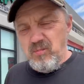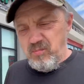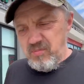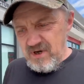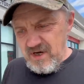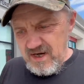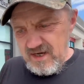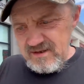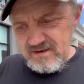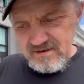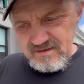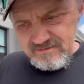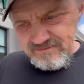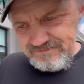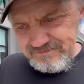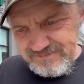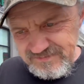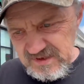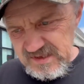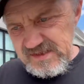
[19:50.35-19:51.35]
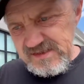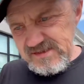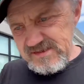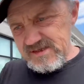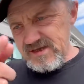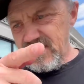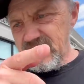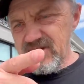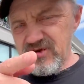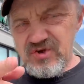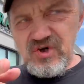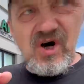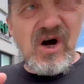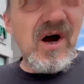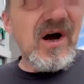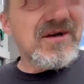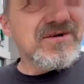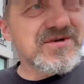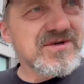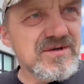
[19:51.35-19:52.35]
But Eastside
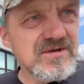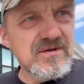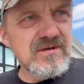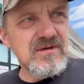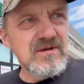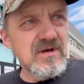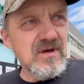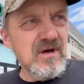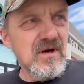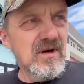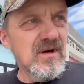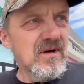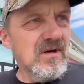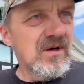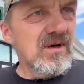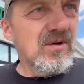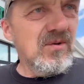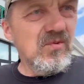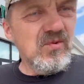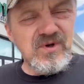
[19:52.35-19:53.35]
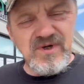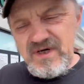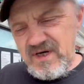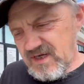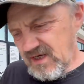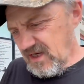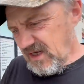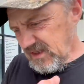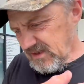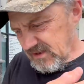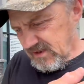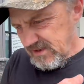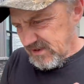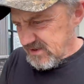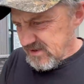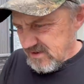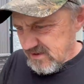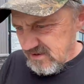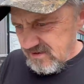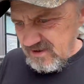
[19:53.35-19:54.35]
Dodge, where I got
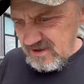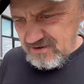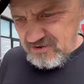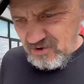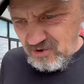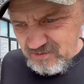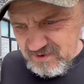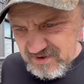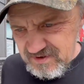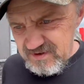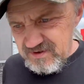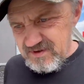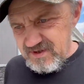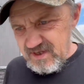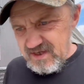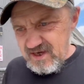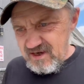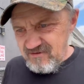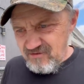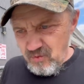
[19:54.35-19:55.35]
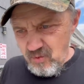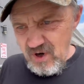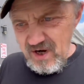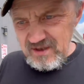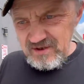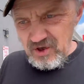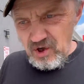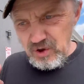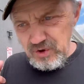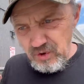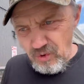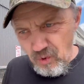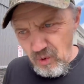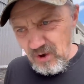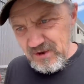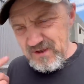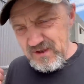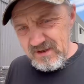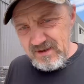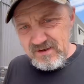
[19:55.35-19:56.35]
this, they told me that they have one on
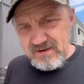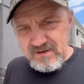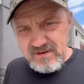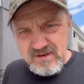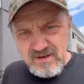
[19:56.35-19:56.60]
order.